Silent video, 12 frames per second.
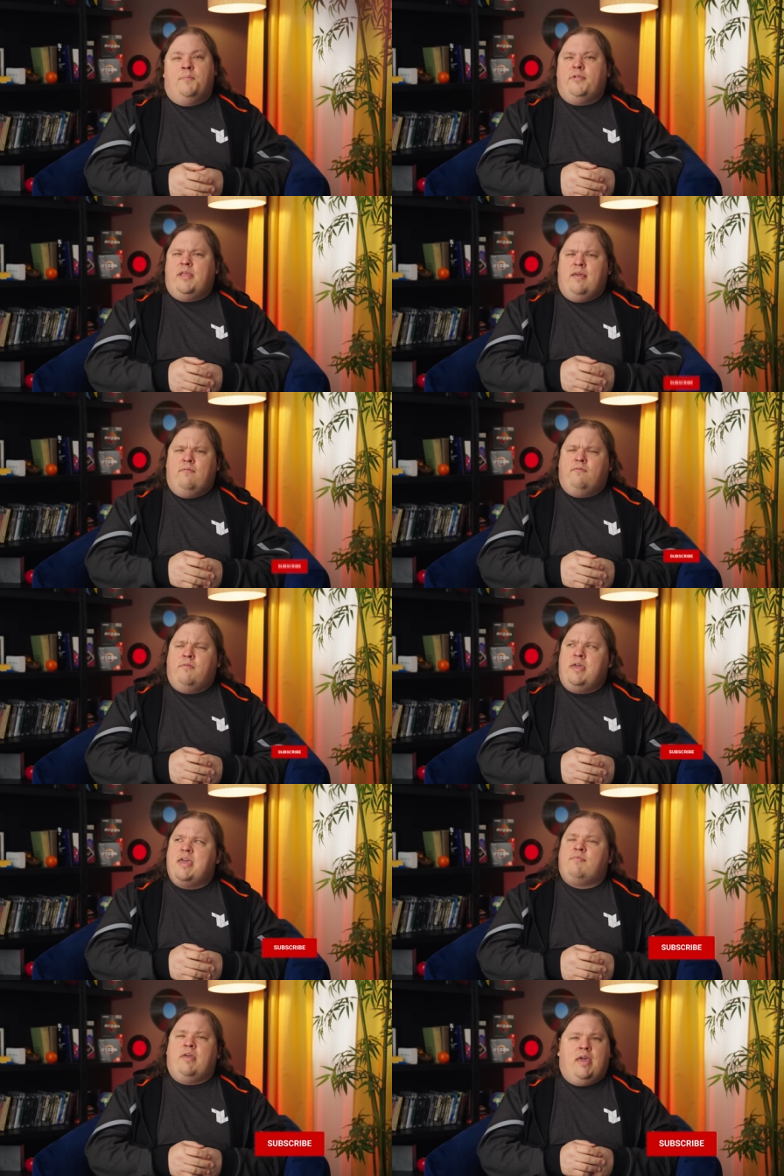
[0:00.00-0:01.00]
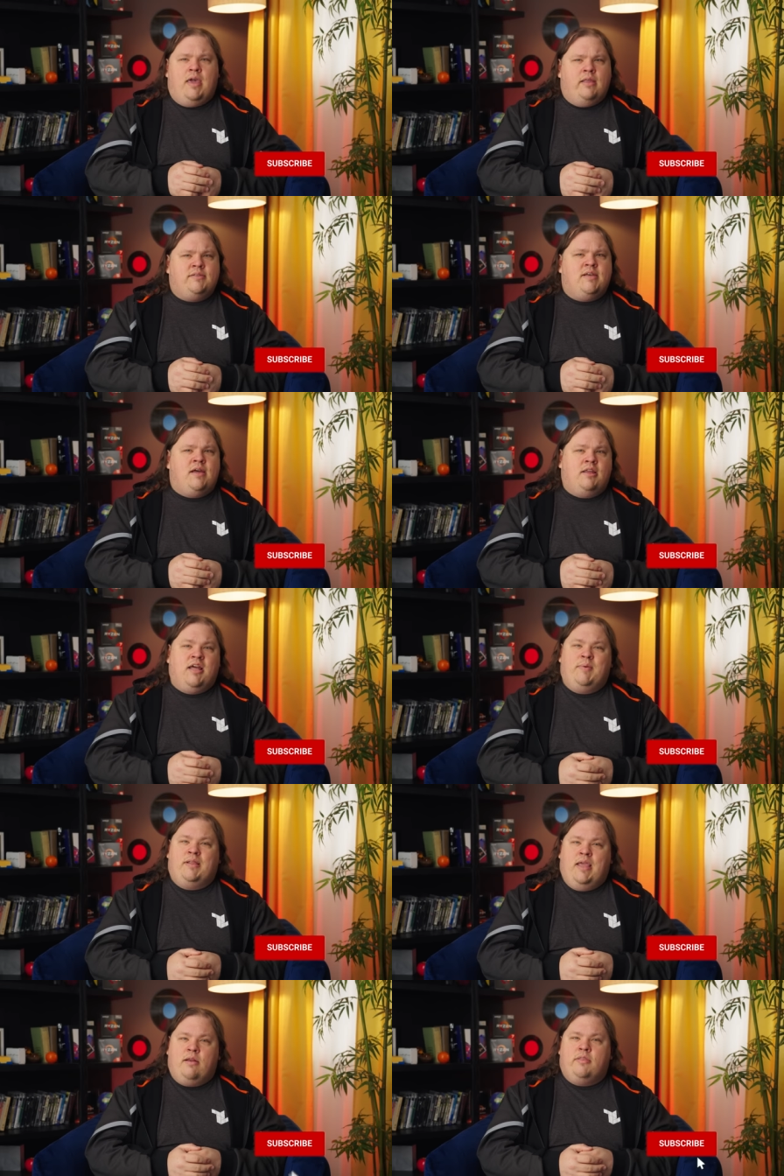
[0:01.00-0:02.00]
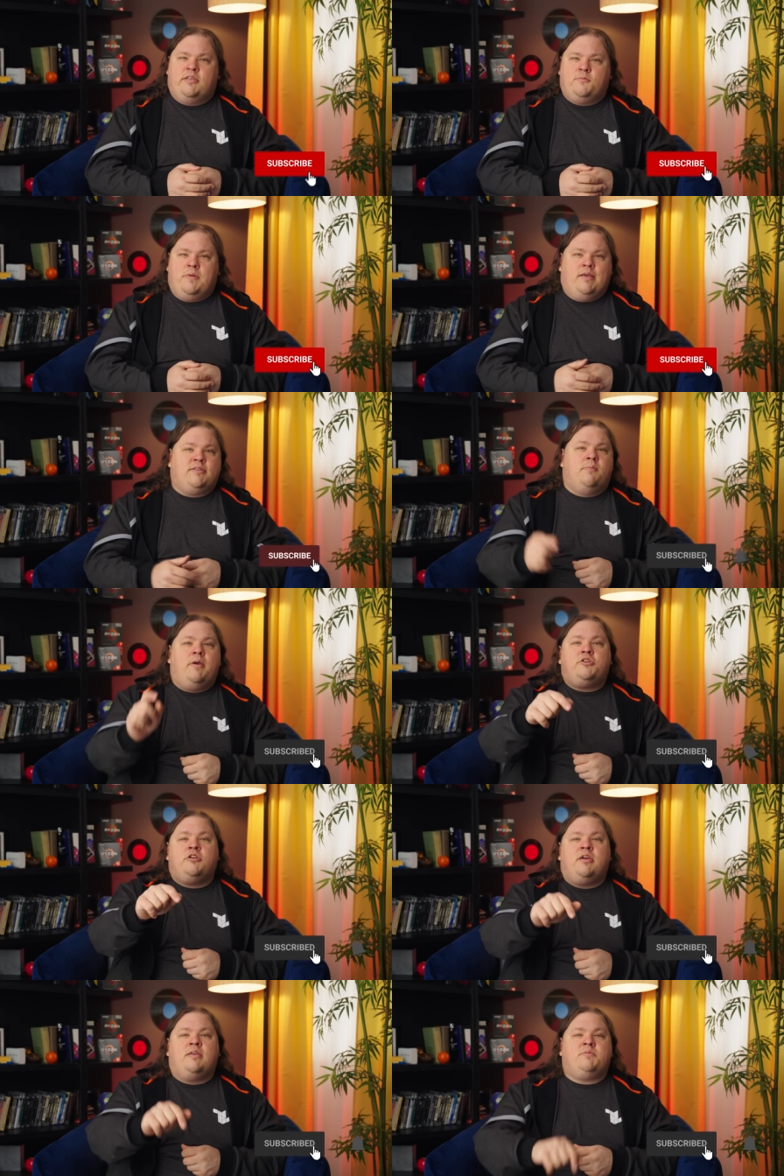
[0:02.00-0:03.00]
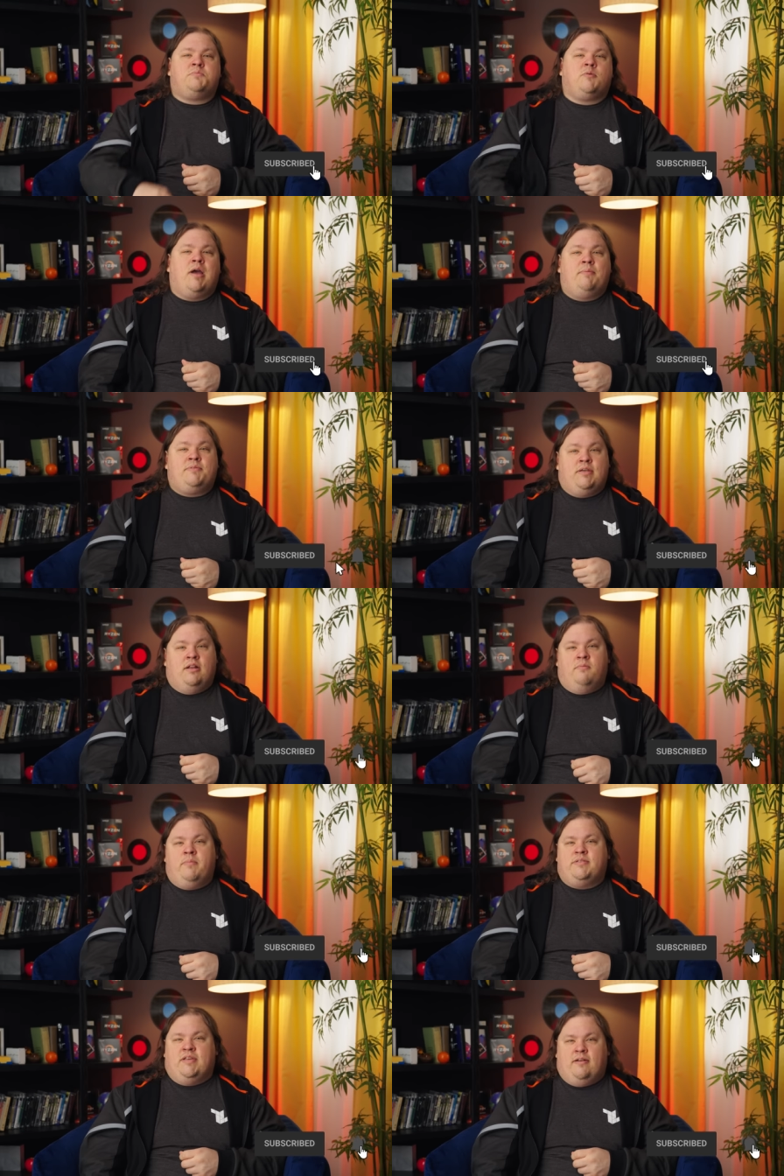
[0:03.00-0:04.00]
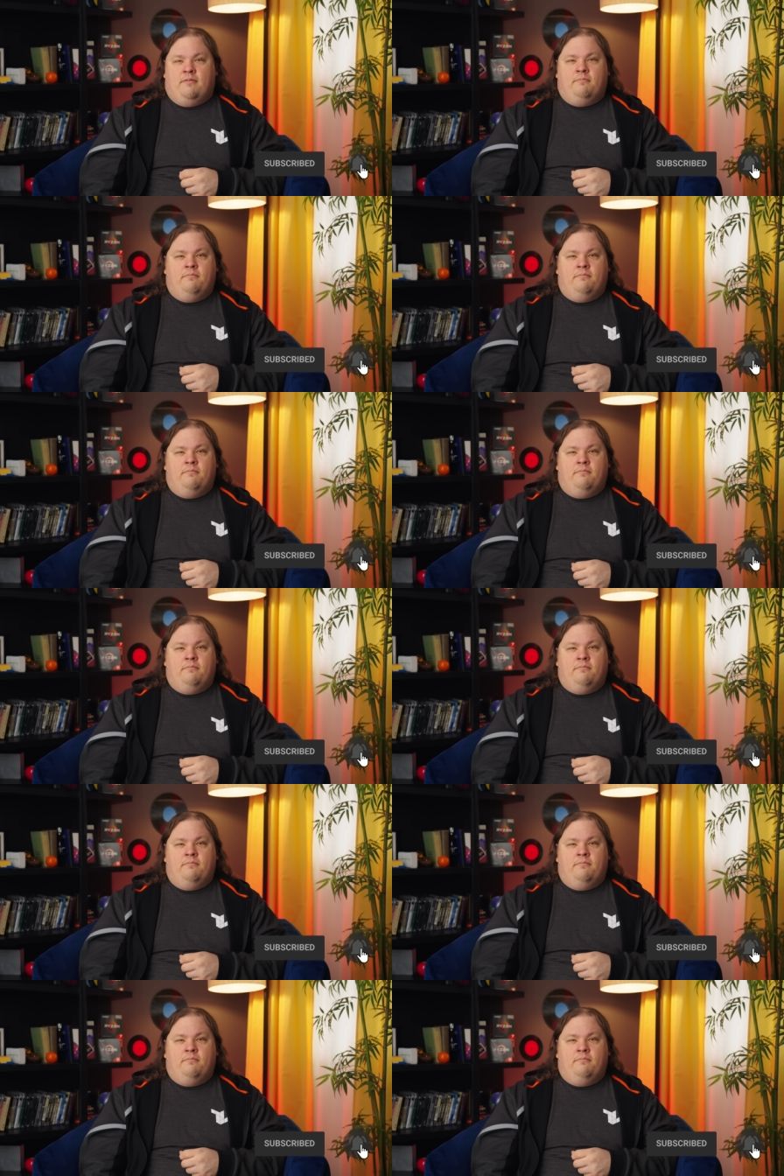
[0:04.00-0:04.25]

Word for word: I believe we have a hands-on coming later this week, so make sure you get subscribed so you don't miss it.